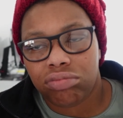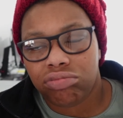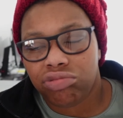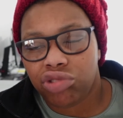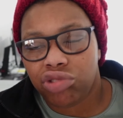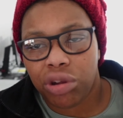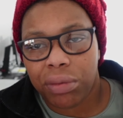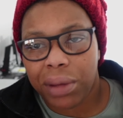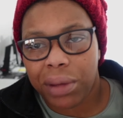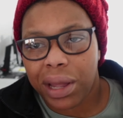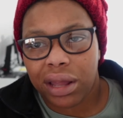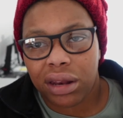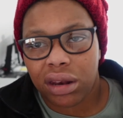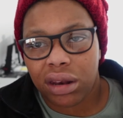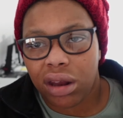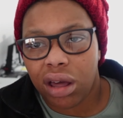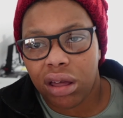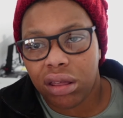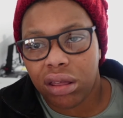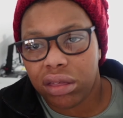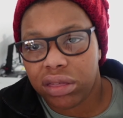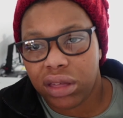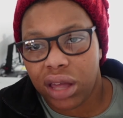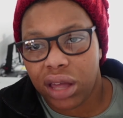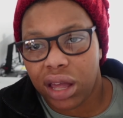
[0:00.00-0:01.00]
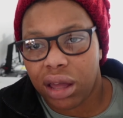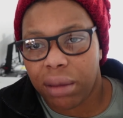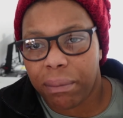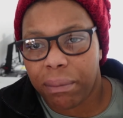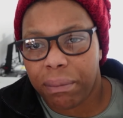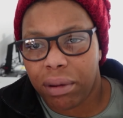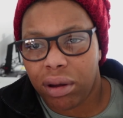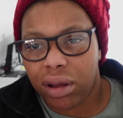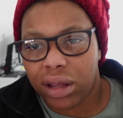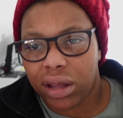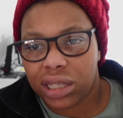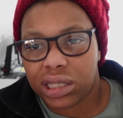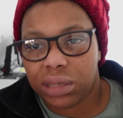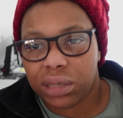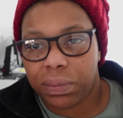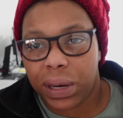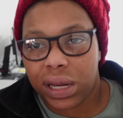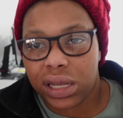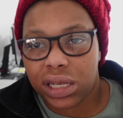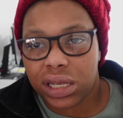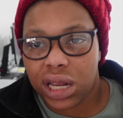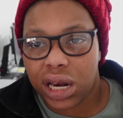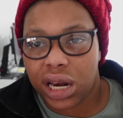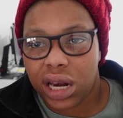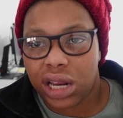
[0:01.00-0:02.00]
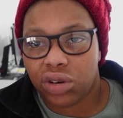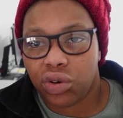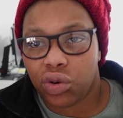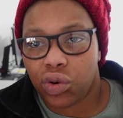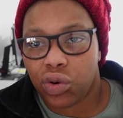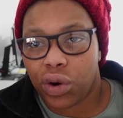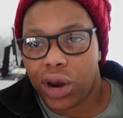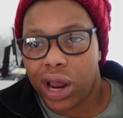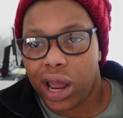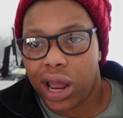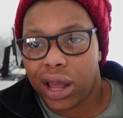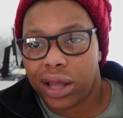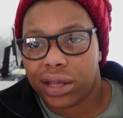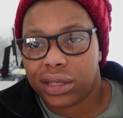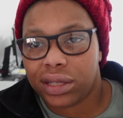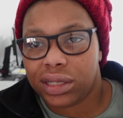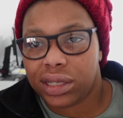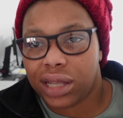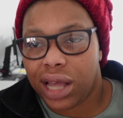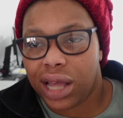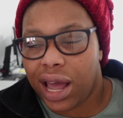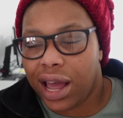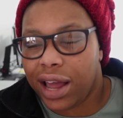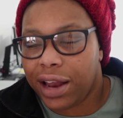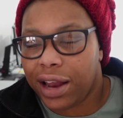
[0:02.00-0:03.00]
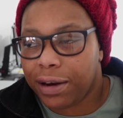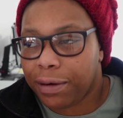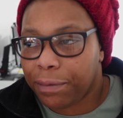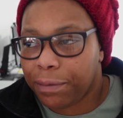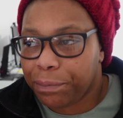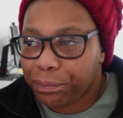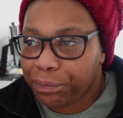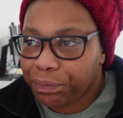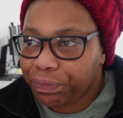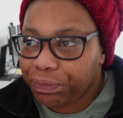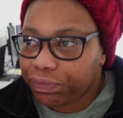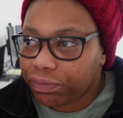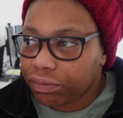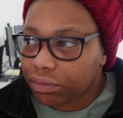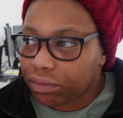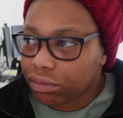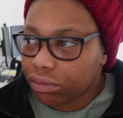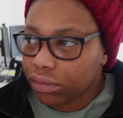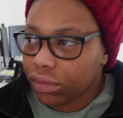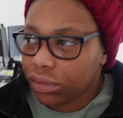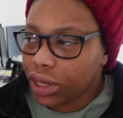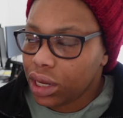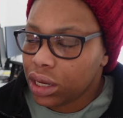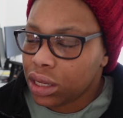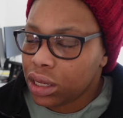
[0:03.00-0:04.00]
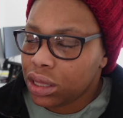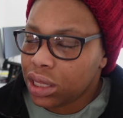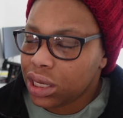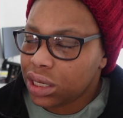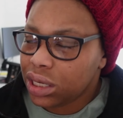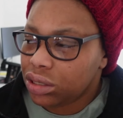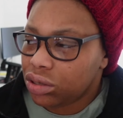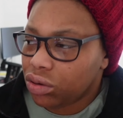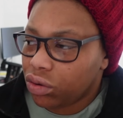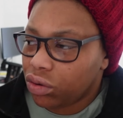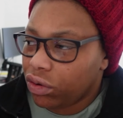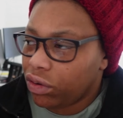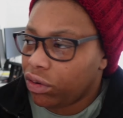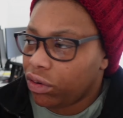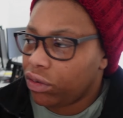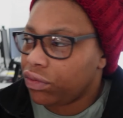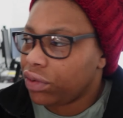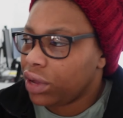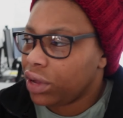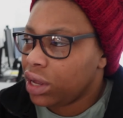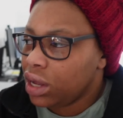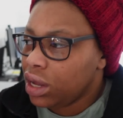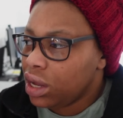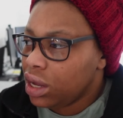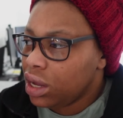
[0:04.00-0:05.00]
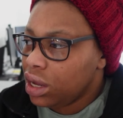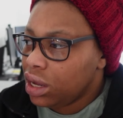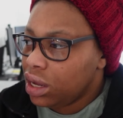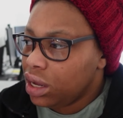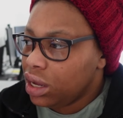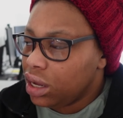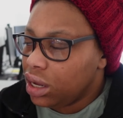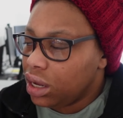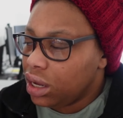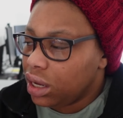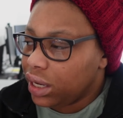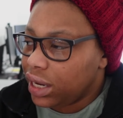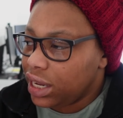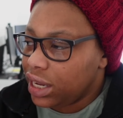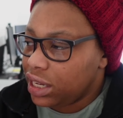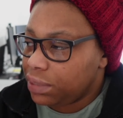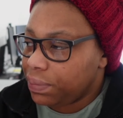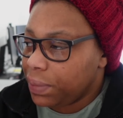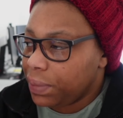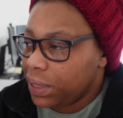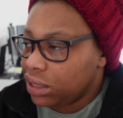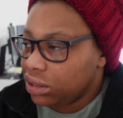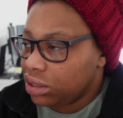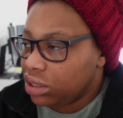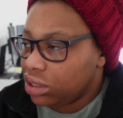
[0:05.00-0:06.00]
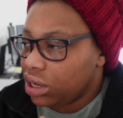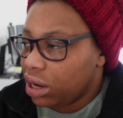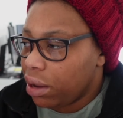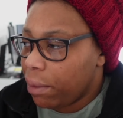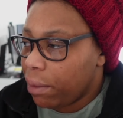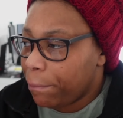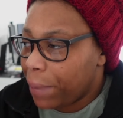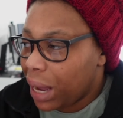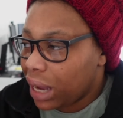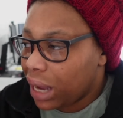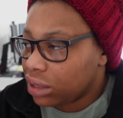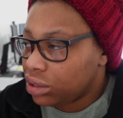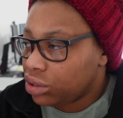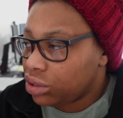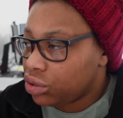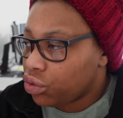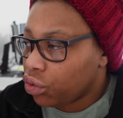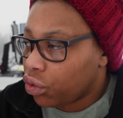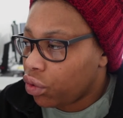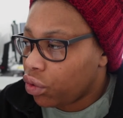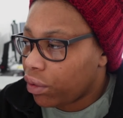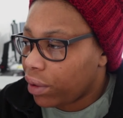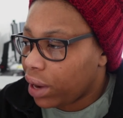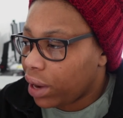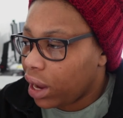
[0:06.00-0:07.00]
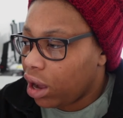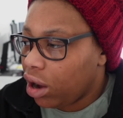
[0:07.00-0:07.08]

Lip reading: doing nothing or expressing it. And this sort of leads me into the backstory